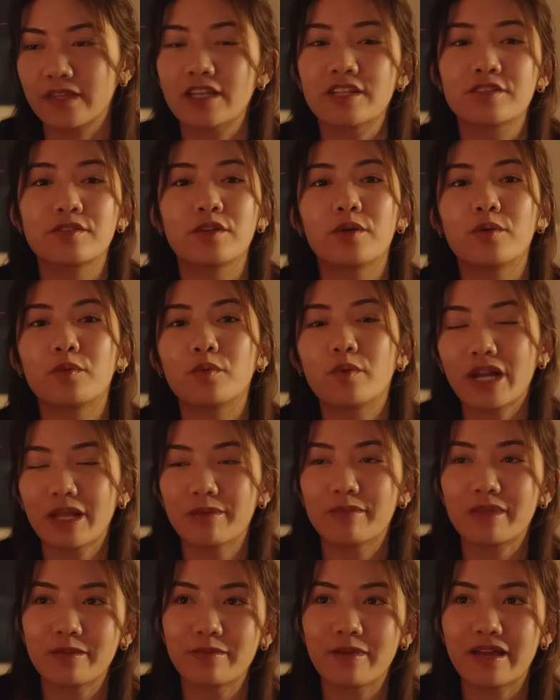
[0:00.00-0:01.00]
So what I
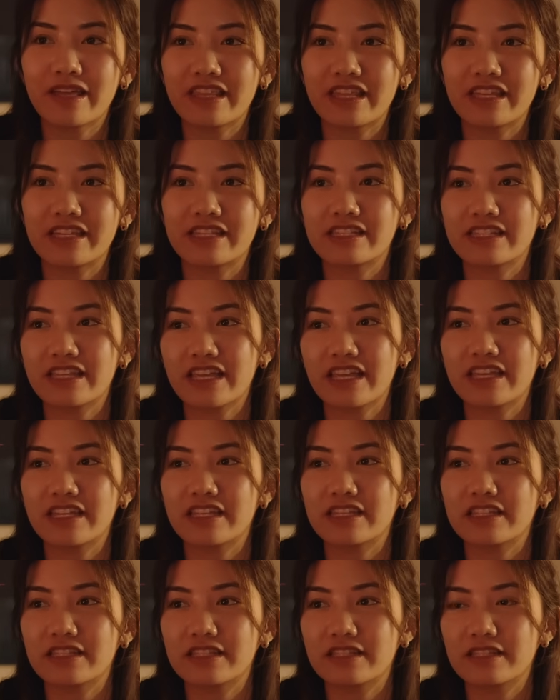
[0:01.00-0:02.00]
mean by this
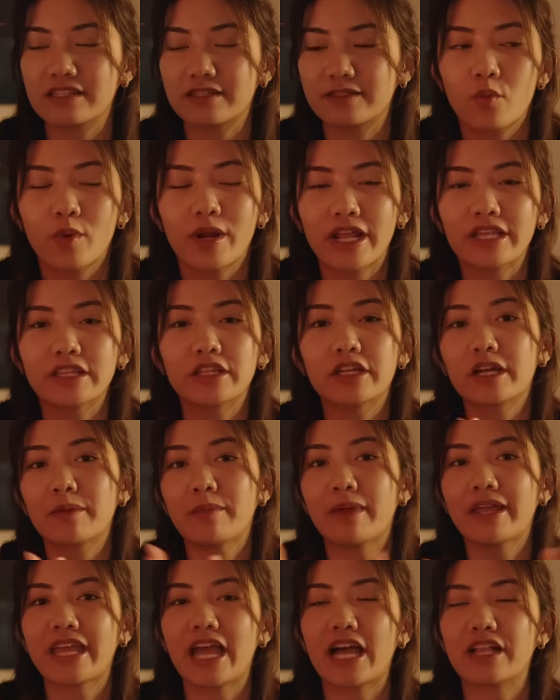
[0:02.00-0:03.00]
is when I look at
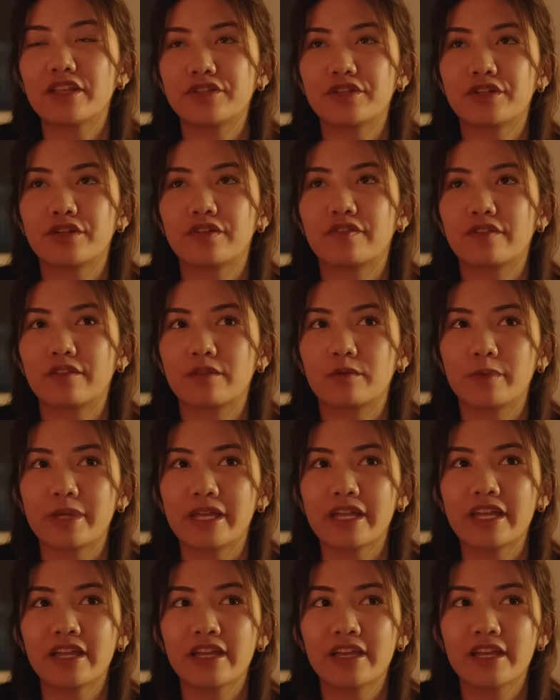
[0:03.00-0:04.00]
my calendar for the
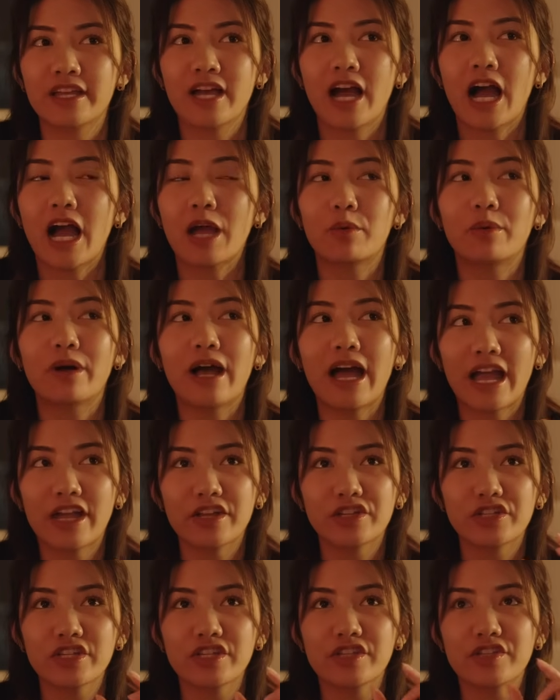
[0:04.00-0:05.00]
week, I will
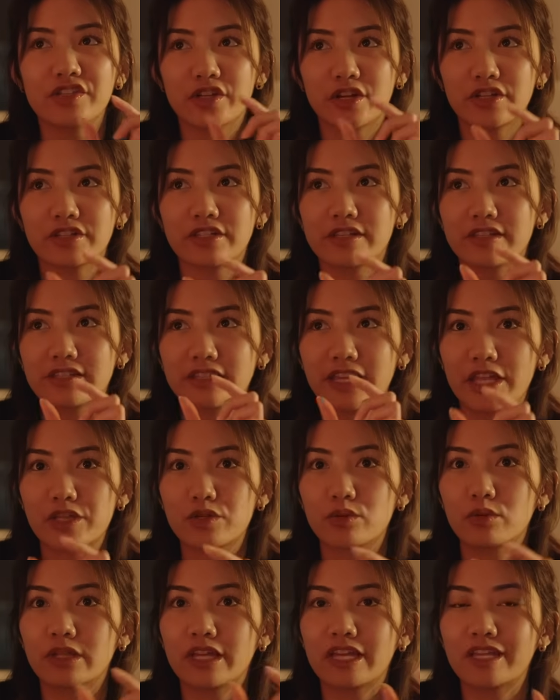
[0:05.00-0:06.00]
actually start to
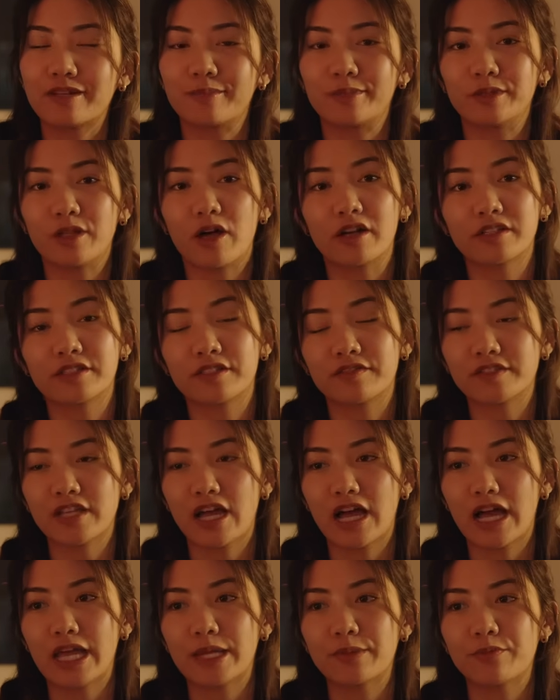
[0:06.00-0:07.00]
schedule in blocks of
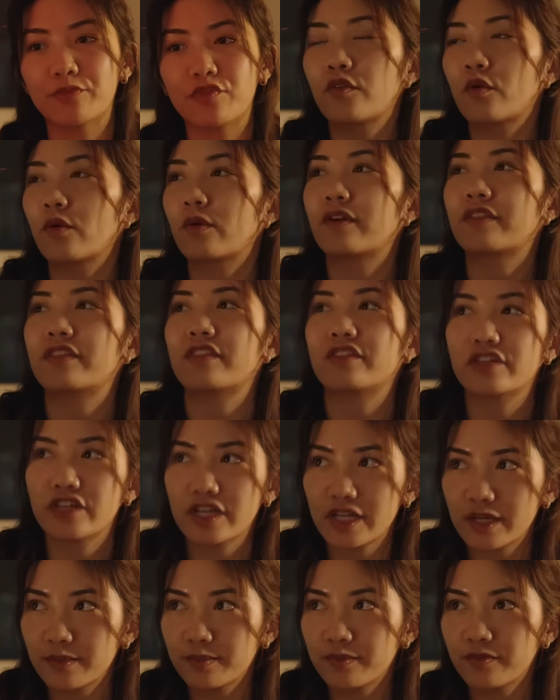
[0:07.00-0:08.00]
time for the
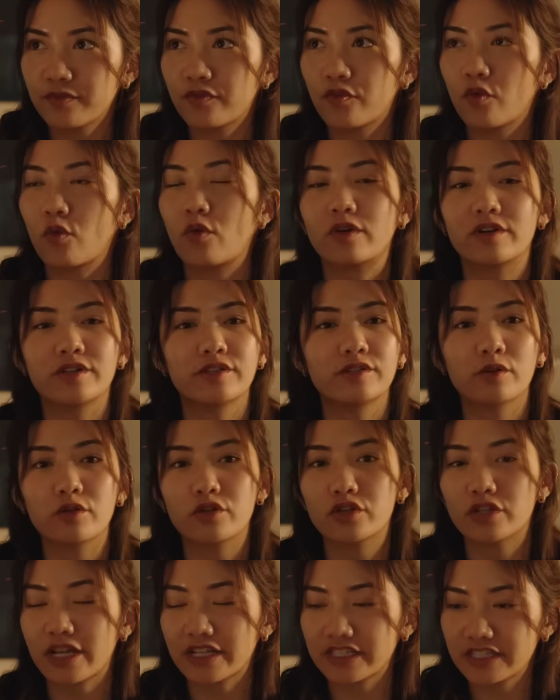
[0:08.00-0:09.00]
gym, for
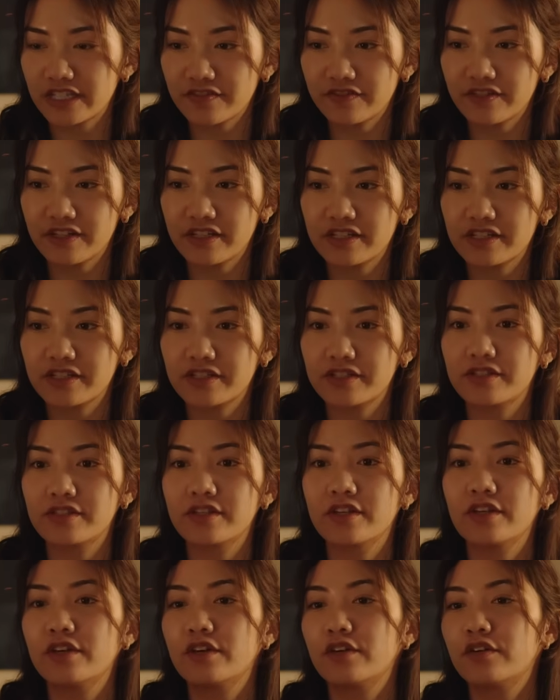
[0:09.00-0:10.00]
social activities,
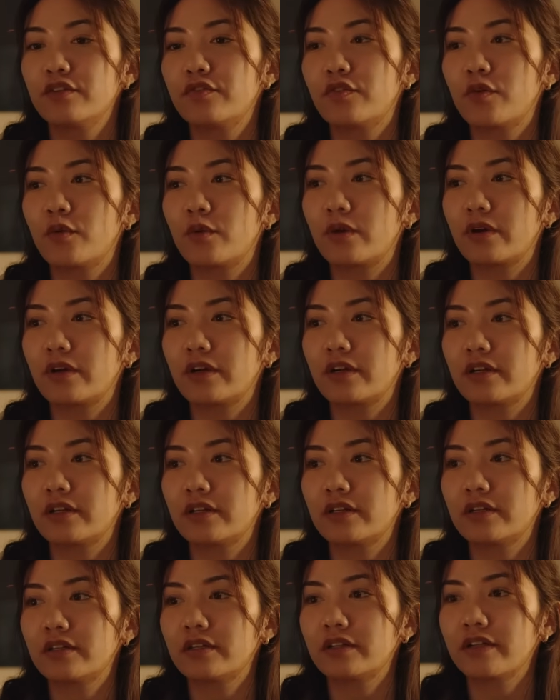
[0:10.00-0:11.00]

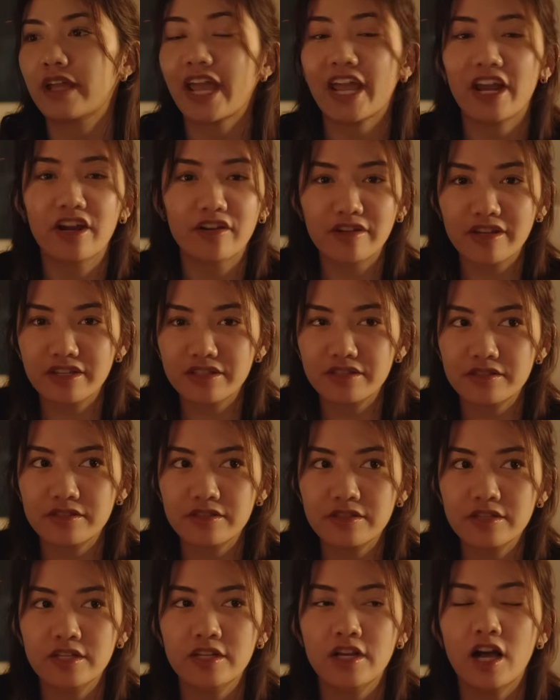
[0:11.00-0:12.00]
for errands.